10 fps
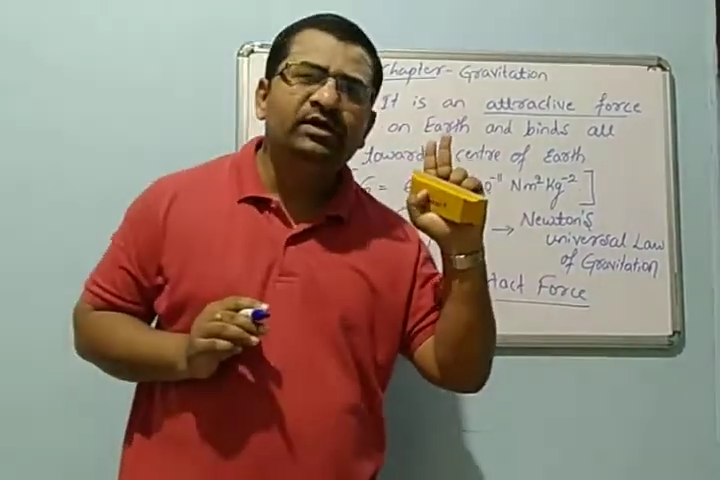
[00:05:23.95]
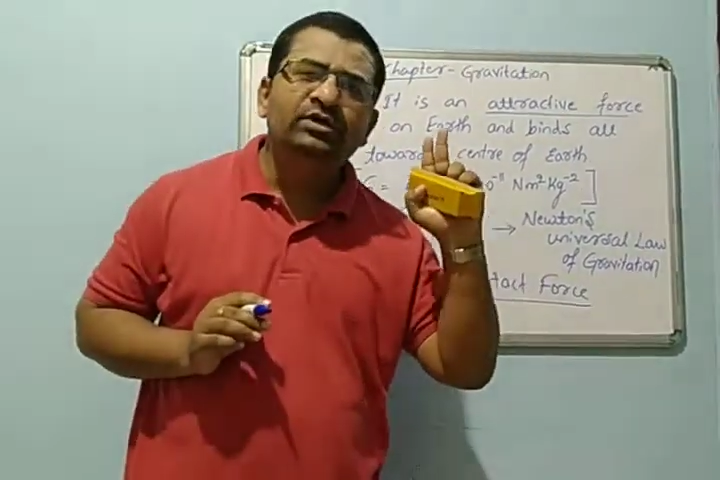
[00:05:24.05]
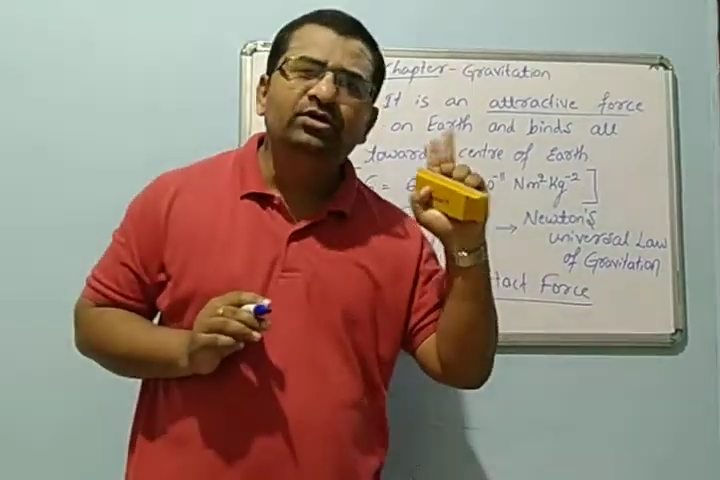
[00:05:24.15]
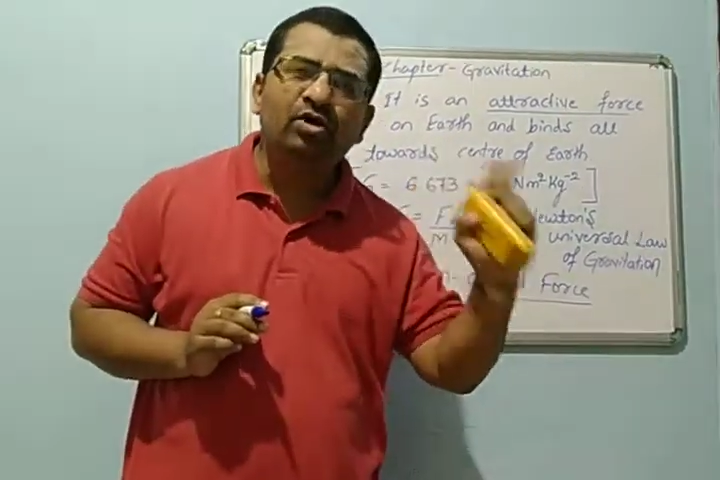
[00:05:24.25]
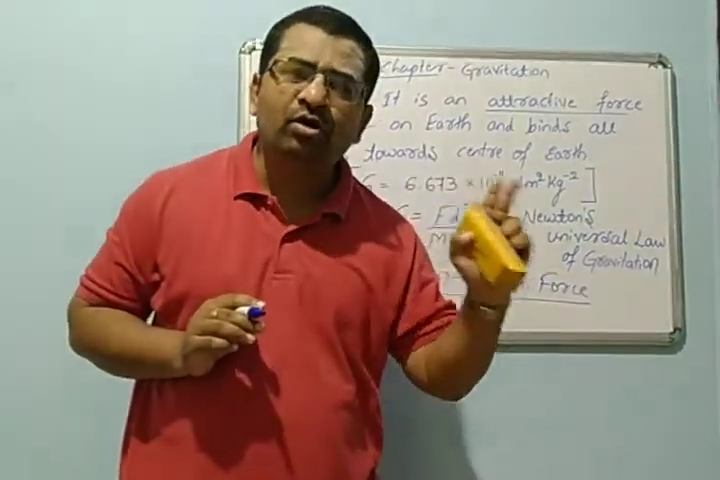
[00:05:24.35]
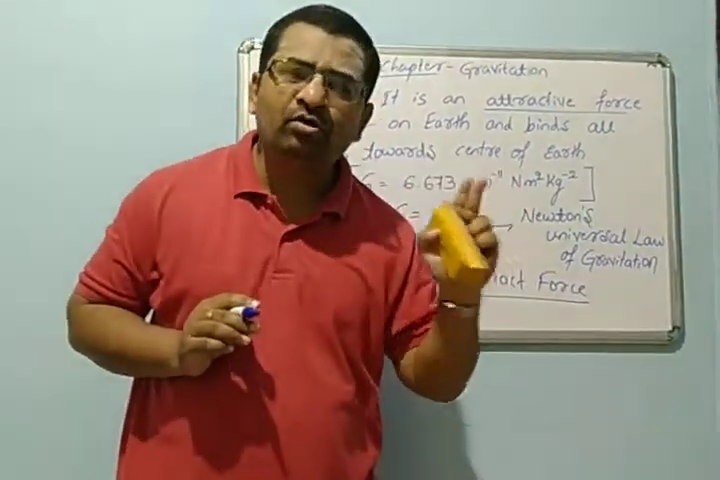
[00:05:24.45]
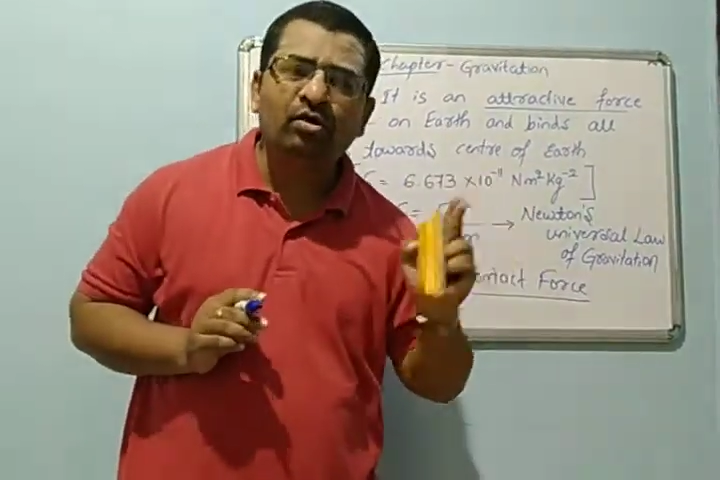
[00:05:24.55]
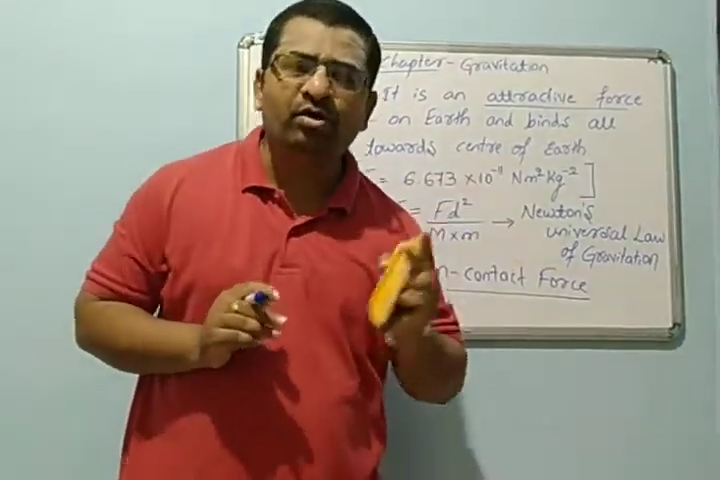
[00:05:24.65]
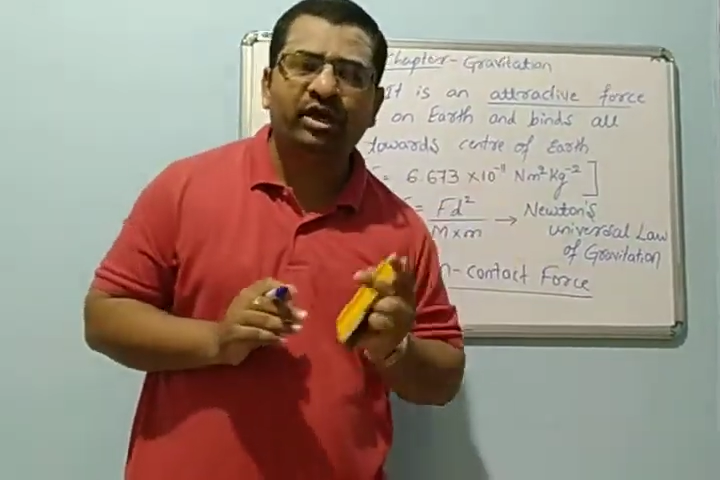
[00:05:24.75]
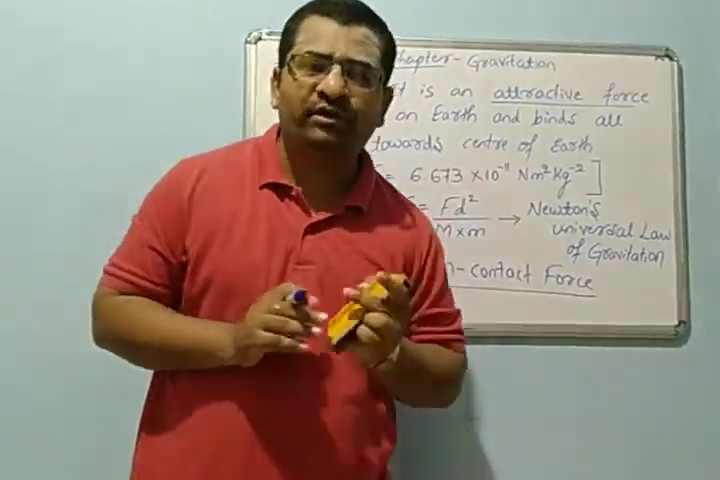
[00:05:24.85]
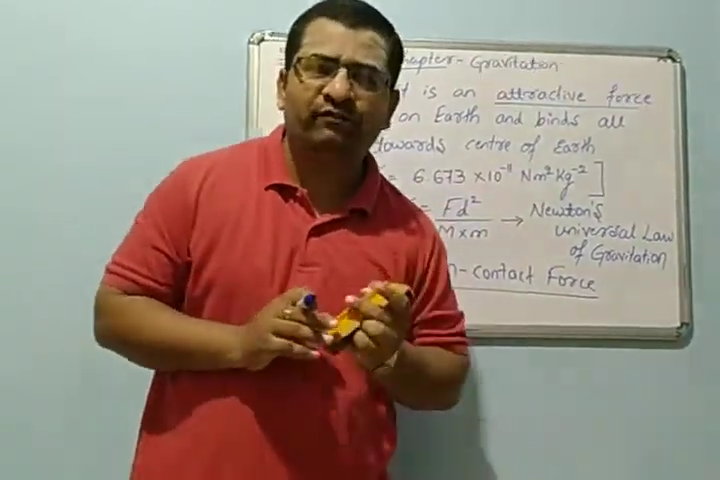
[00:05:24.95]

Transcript: non-contact